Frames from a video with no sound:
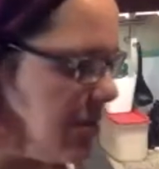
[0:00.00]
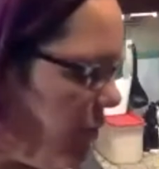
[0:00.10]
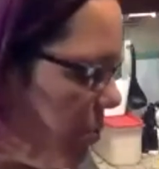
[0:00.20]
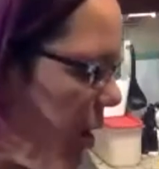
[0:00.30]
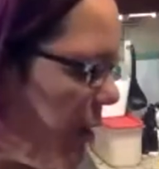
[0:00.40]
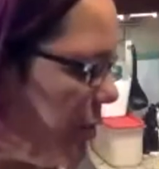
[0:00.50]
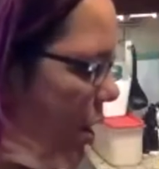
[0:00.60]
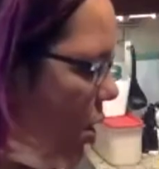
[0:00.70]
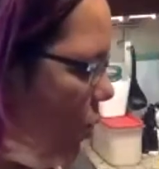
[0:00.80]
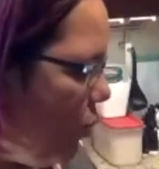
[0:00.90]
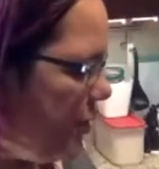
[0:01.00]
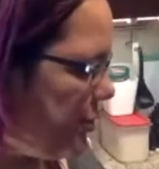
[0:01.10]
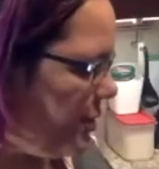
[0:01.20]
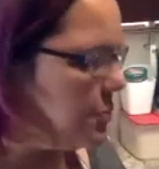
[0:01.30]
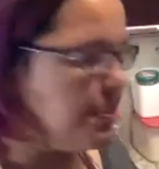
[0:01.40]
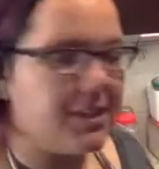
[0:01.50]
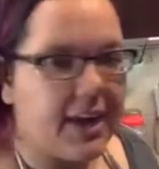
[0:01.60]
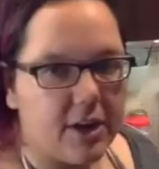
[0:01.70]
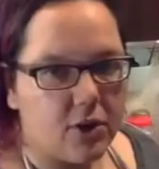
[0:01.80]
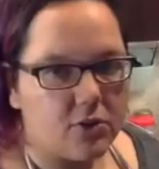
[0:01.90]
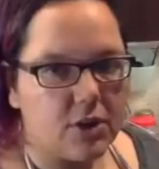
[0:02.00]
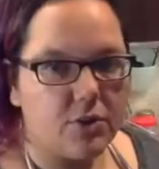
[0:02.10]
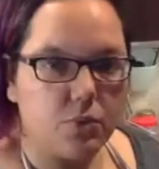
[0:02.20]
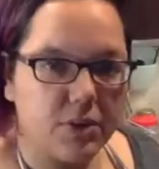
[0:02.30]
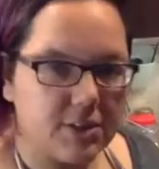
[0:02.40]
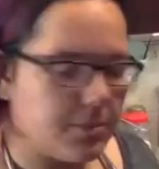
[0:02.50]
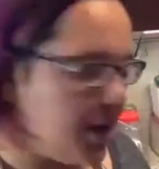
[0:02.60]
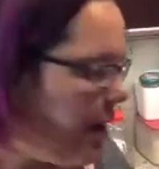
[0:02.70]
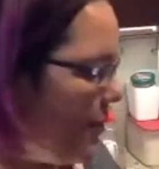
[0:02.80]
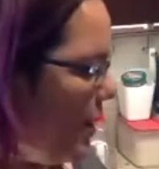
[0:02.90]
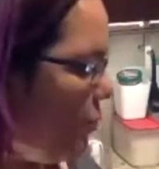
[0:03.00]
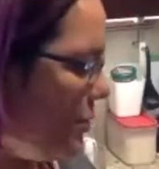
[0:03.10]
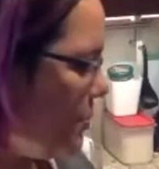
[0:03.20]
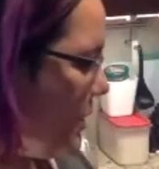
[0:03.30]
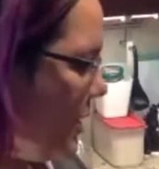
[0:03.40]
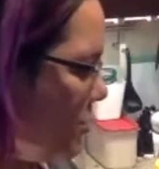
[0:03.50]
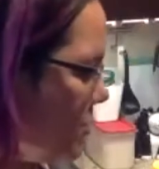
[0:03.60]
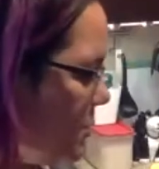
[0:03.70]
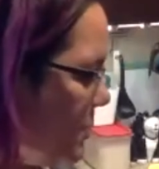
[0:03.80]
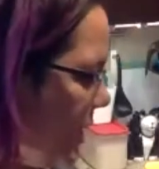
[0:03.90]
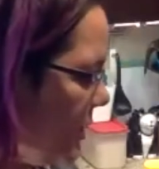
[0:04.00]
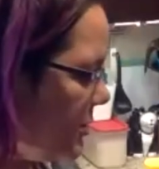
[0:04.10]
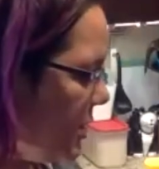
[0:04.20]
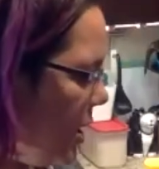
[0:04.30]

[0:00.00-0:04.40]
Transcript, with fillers: of a broth with these potatoes. And the reason behind that with potatoes is because,